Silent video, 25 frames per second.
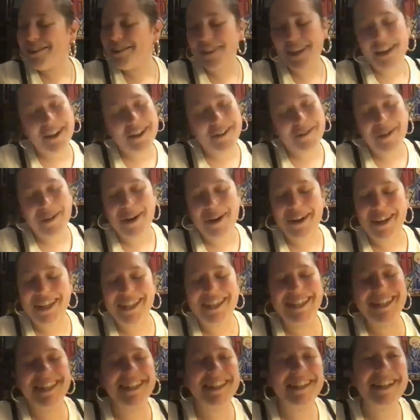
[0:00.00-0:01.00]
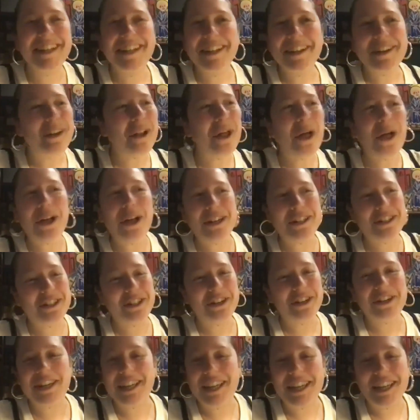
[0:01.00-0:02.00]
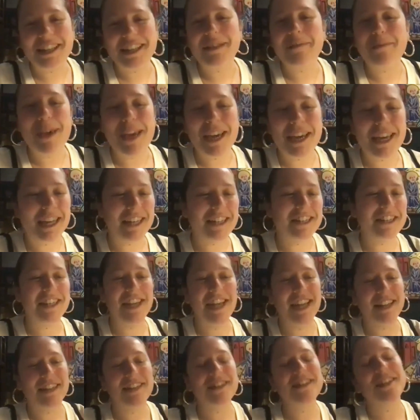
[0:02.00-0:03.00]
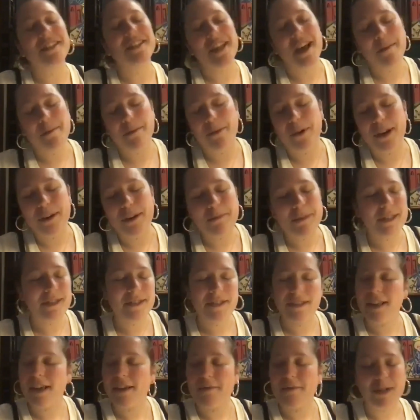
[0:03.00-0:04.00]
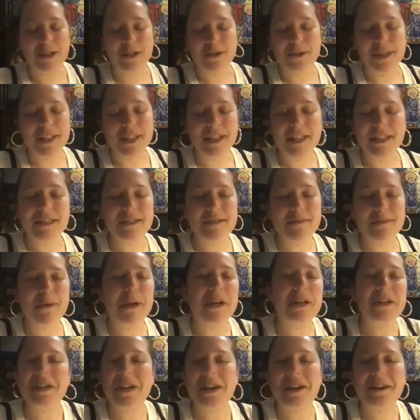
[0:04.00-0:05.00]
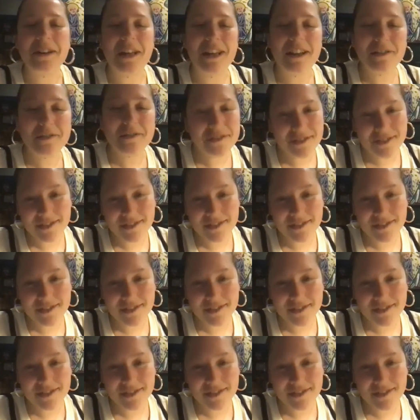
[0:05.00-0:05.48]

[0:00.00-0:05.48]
very, very long journey in the making to get to that point, because I've been doing this my entire life.